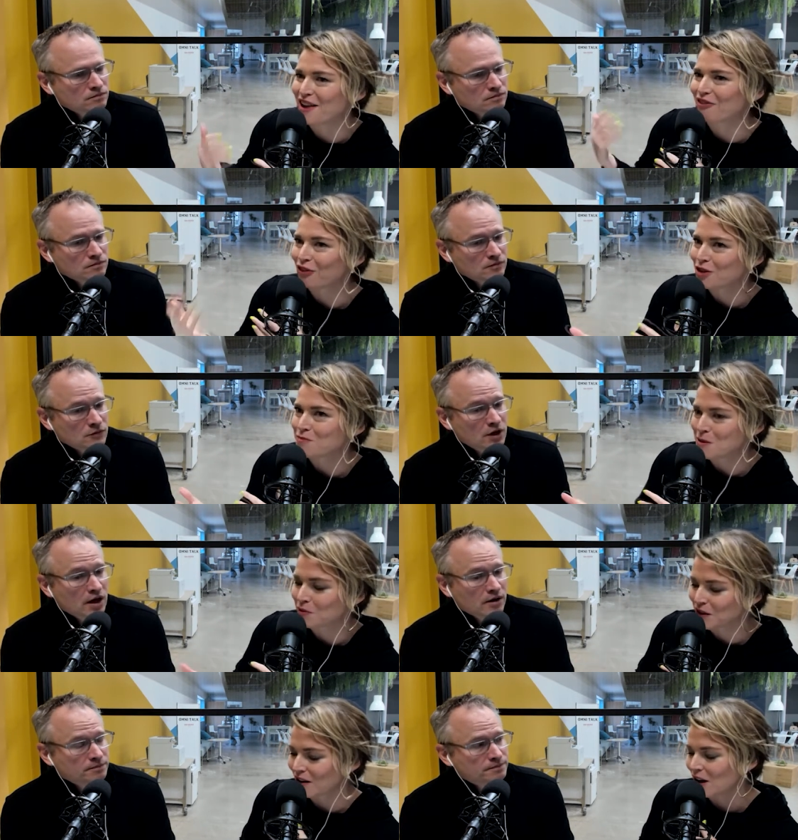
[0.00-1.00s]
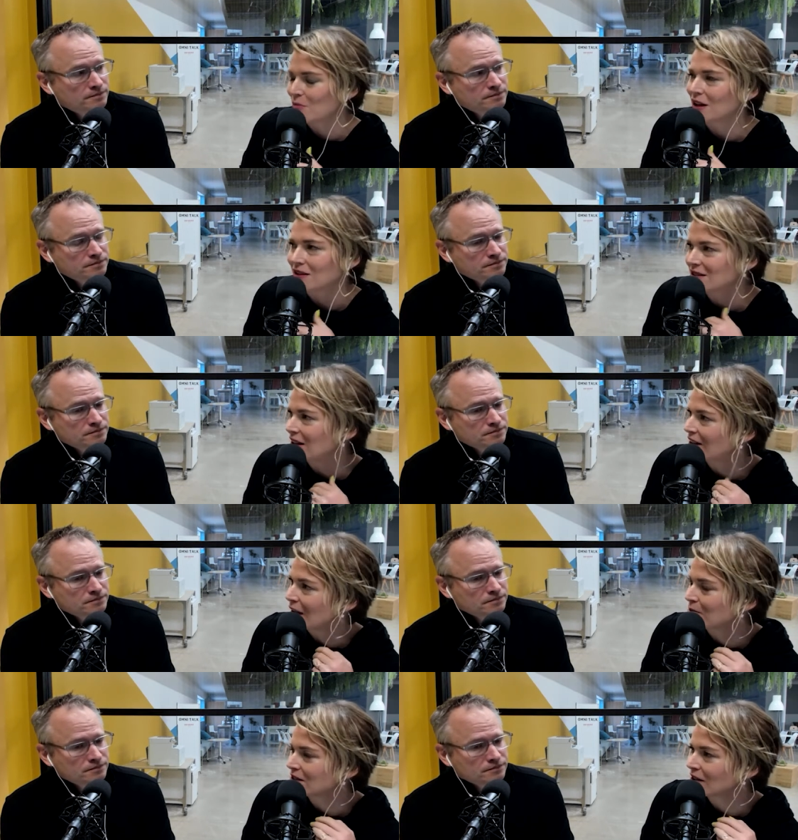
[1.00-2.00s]
Speaker 1: for the people yeah. that are coming inside the
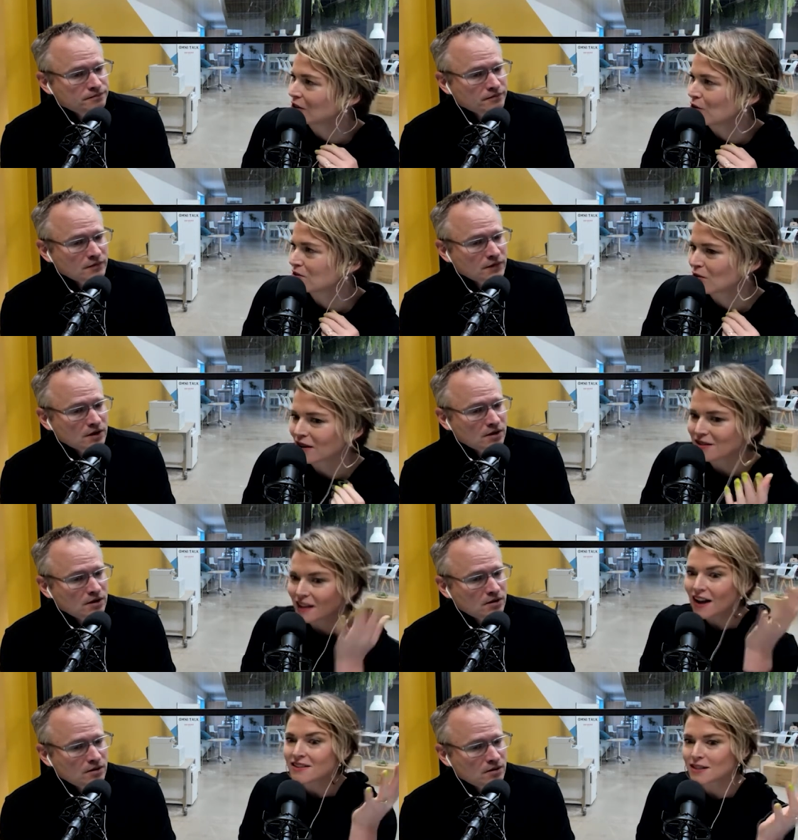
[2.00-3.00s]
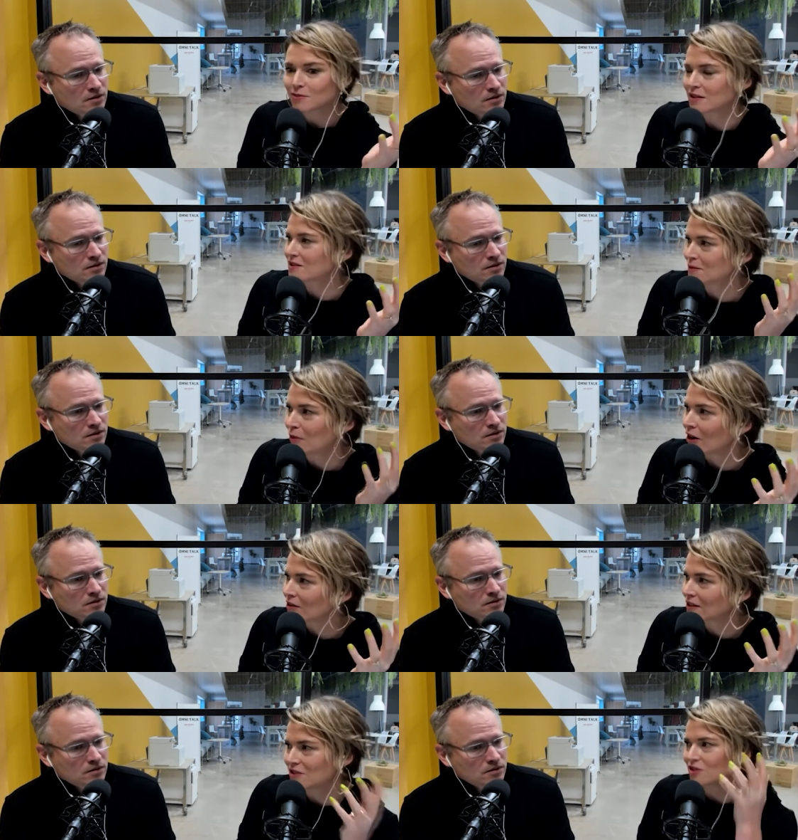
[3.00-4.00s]
Amazon Go store cuz the concept is
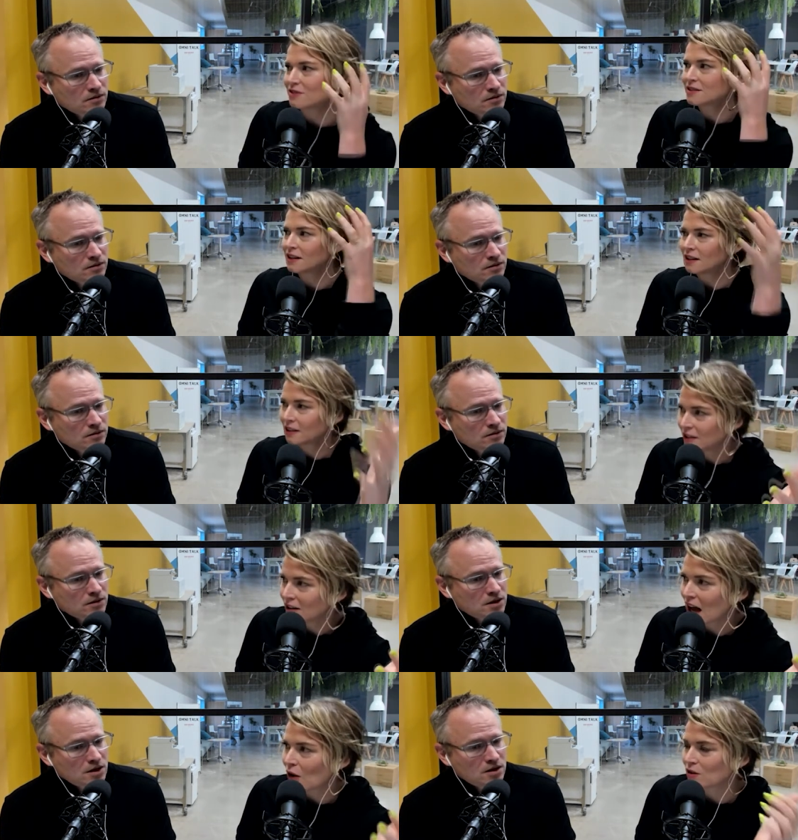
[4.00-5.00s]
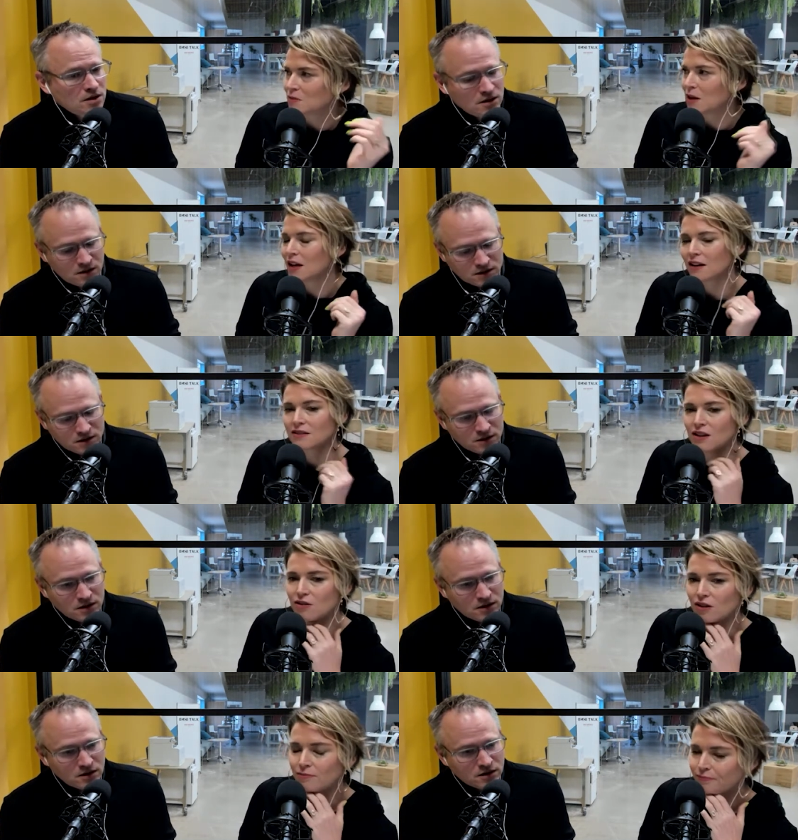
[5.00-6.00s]
smart it's just how it's being
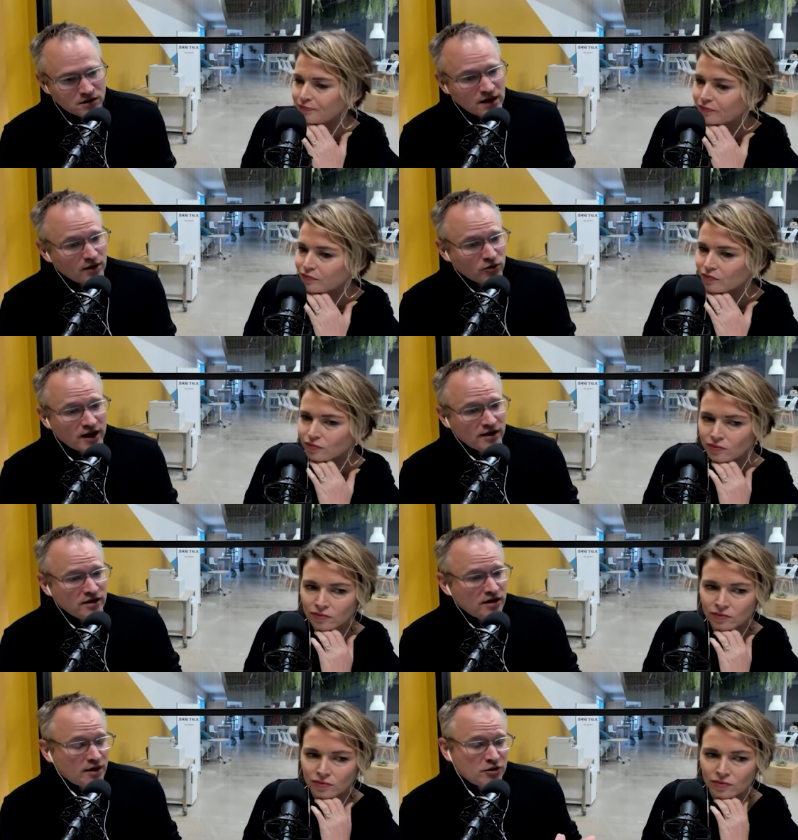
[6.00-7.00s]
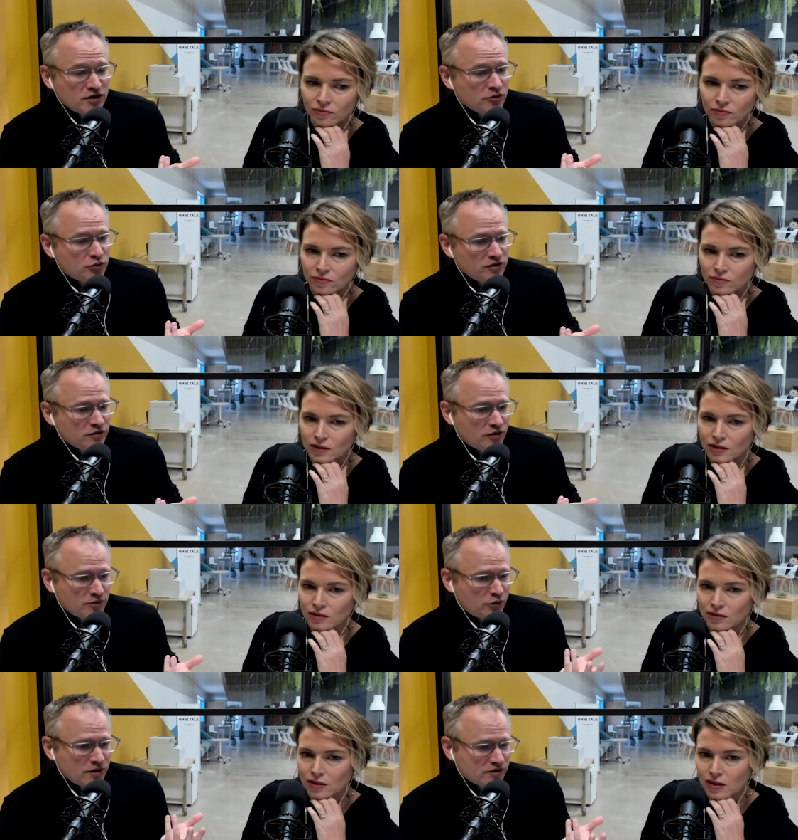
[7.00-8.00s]
executed.
Speaker 2: Yeah, right. And yeah, I mean, your your
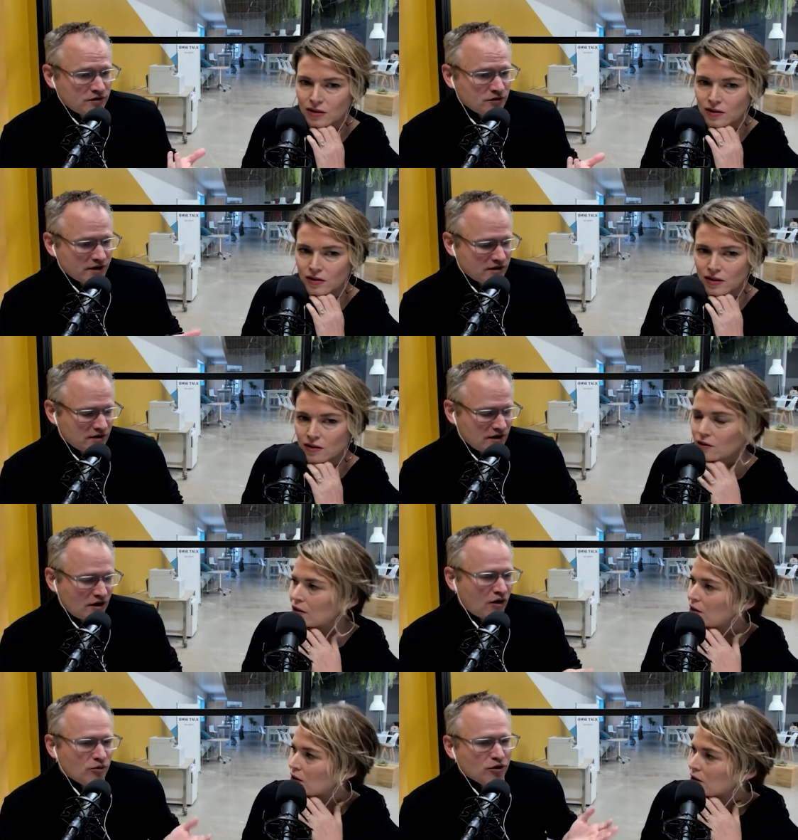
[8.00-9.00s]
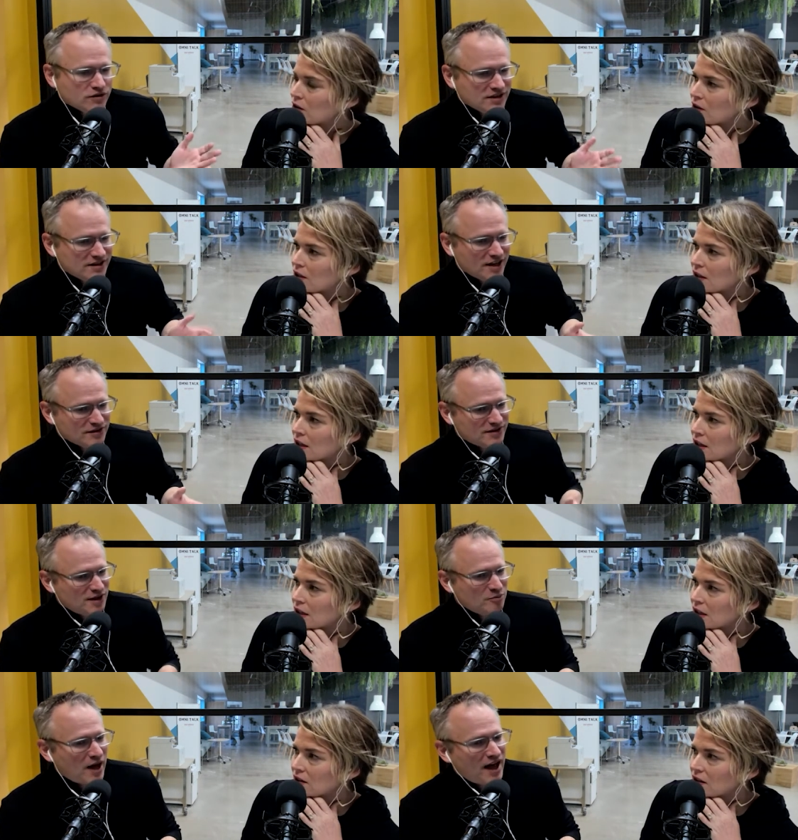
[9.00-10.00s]
great point too. Like all roads lead down the
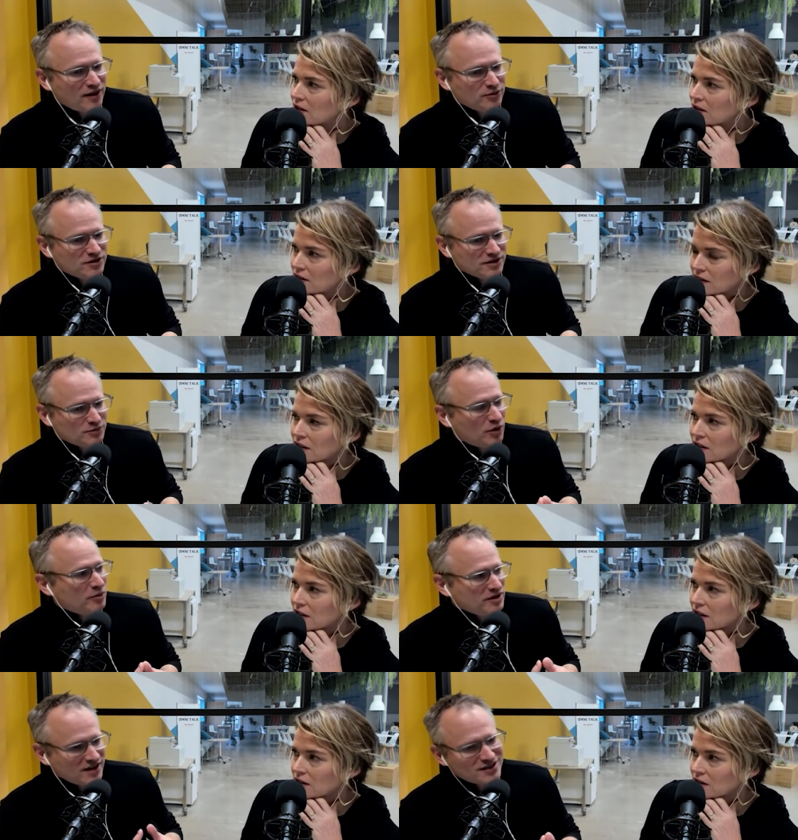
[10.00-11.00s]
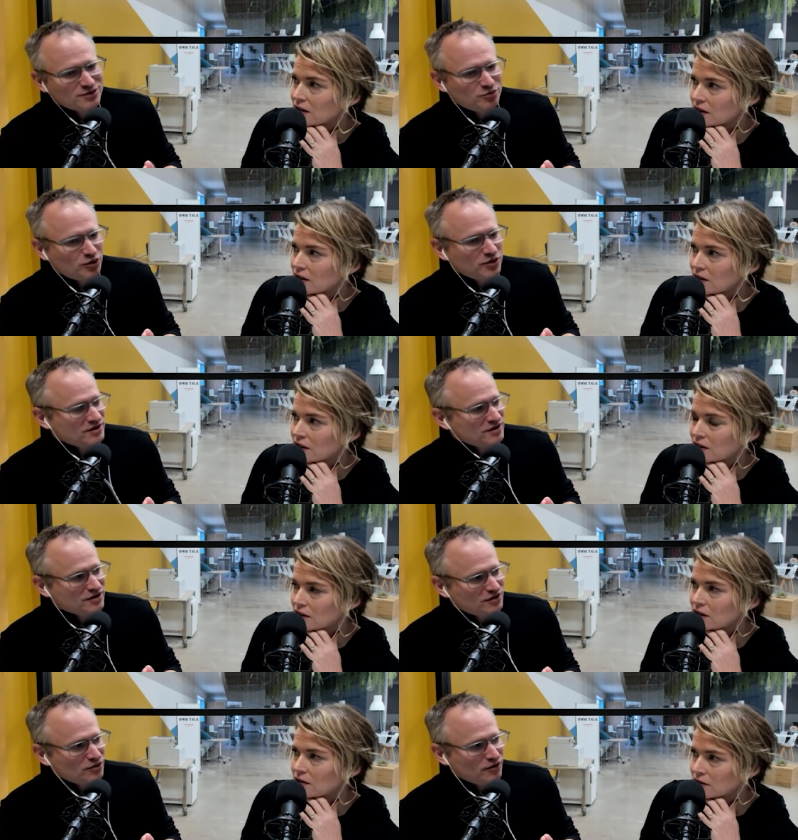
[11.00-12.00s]
same path, which is probably less employees in the store